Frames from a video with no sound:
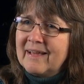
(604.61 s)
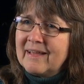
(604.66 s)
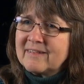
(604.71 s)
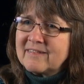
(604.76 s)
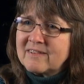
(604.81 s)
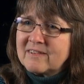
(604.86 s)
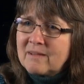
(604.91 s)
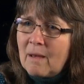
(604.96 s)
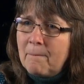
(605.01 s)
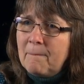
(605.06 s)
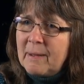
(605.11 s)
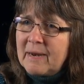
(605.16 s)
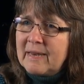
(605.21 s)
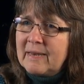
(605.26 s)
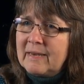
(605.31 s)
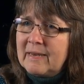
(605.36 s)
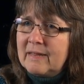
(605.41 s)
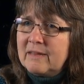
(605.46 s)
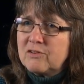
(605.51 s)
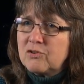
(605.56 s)
Somebody
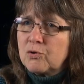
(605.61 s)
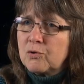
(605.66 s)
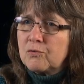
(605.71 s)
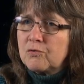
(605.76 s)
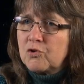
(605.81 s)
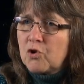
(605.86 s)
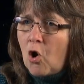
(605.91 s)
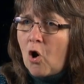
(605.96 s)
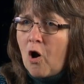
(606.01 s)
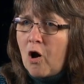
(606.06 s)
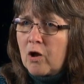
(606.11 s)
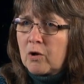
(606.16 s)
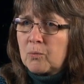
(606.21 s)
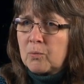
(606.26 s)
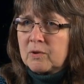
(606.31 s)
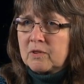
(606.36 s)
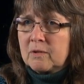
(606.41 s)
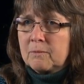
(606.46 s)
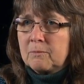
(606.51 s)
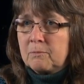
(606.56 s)
needs to have talked
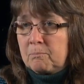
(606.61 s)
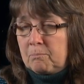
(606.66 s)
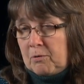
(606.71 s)
with the